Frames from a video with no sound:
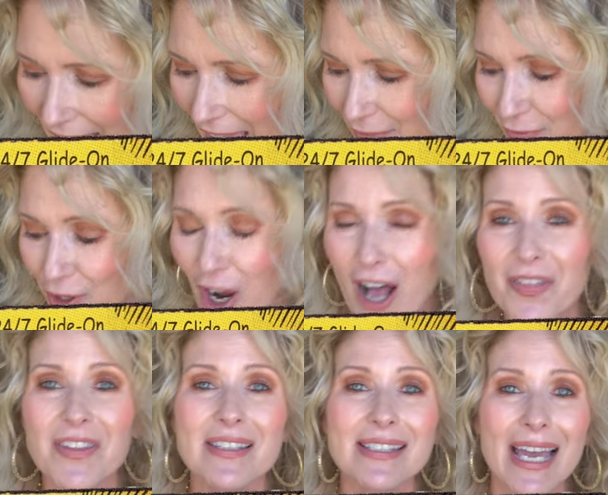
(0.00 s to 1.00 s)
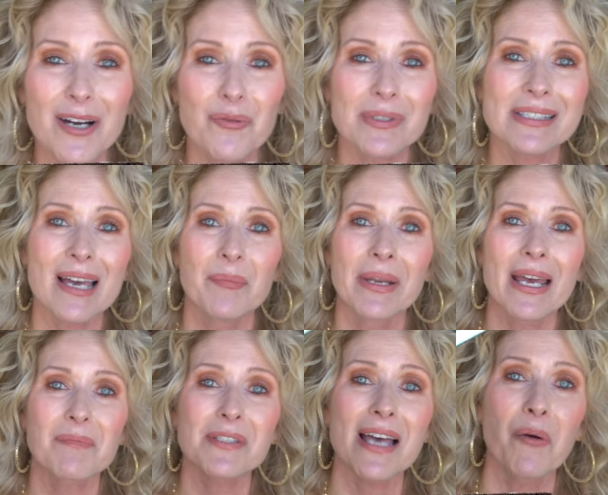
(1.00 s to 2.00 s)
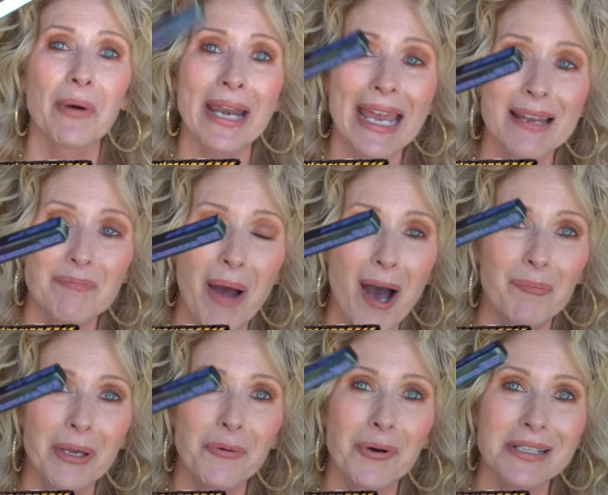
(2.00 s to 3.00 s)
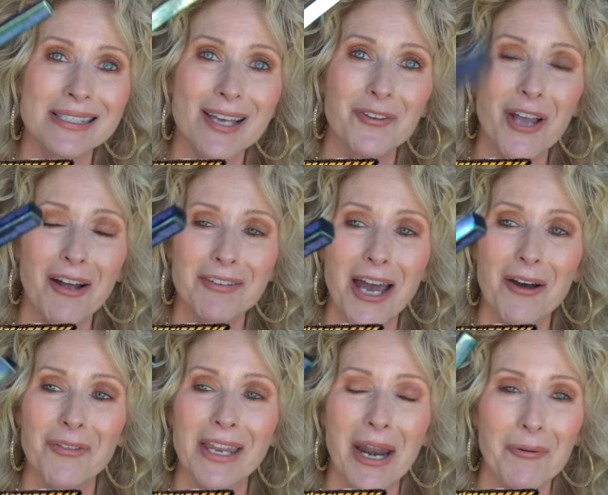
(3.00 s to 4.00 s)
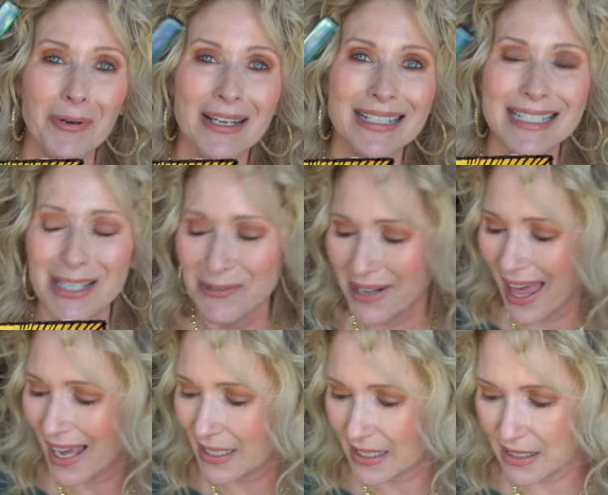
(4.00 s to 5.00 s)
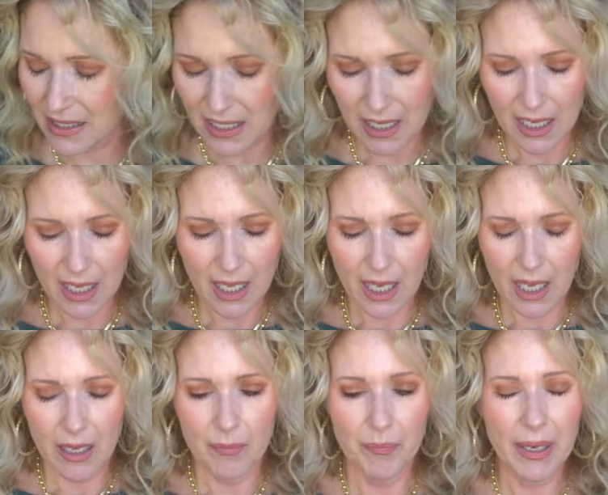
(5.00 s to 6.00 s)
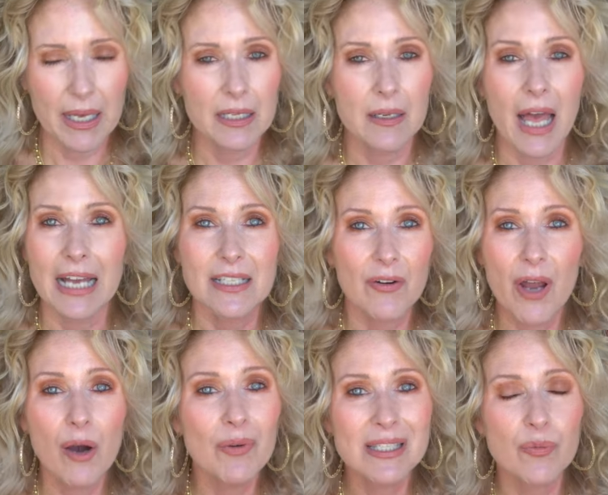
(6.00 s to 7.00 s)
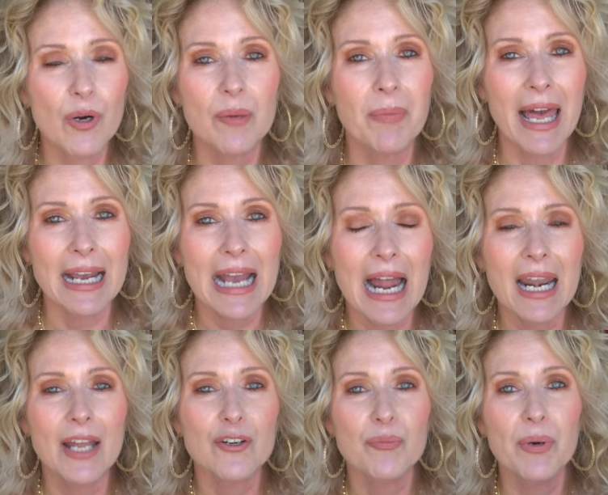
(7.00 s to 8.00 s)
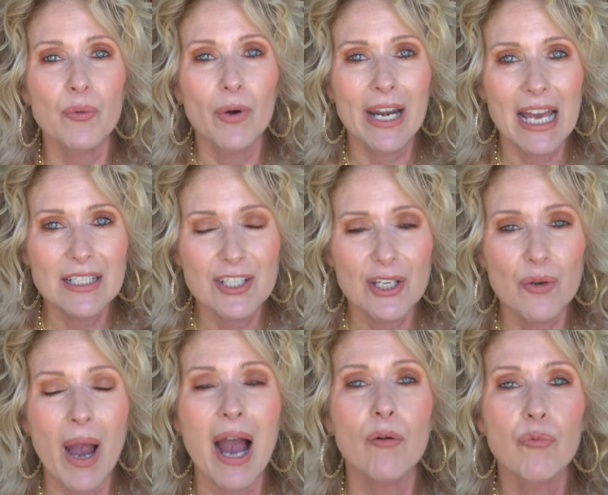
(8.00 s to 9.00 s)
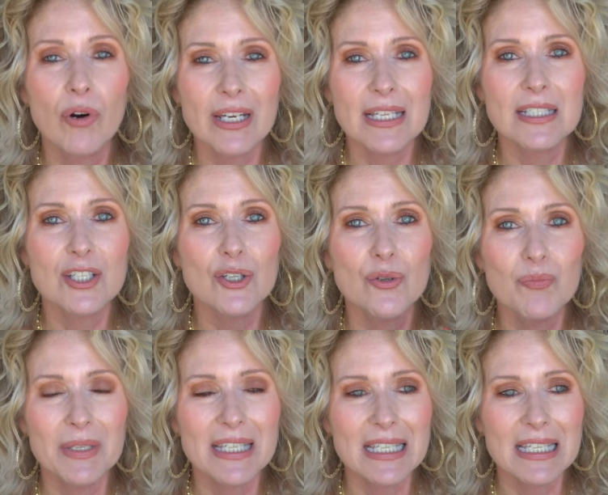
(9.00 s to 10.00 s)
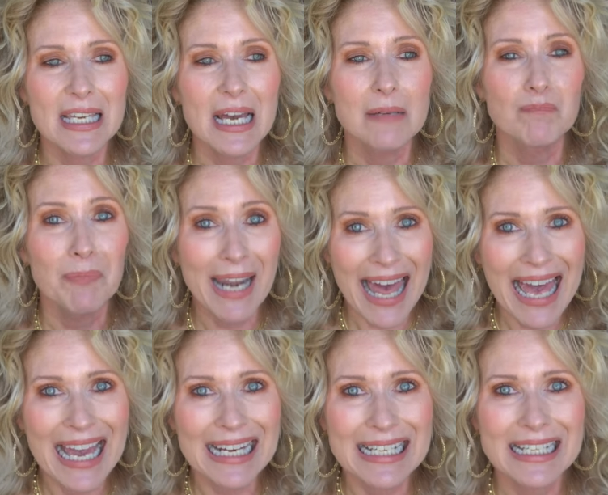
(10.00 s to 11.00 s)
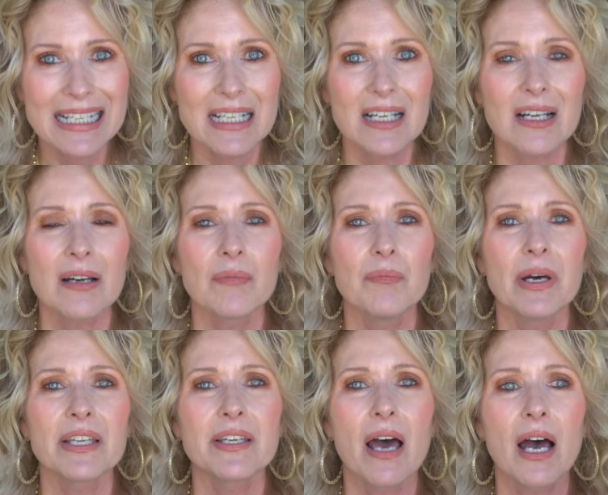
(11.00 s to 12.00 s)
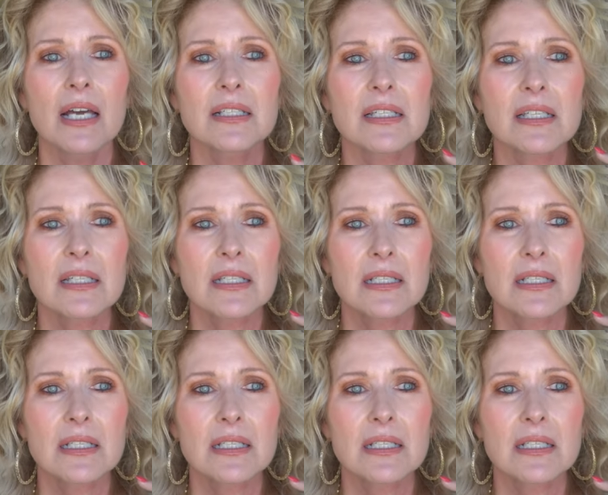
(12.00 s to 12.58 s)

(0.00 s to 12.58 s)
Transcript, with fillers: I forgot the sale was coming up, so I went ahead and bought me one. So y'all know that I really do like it. But I don't always wear a black eyeliner, but when I do, I want it to be black, but not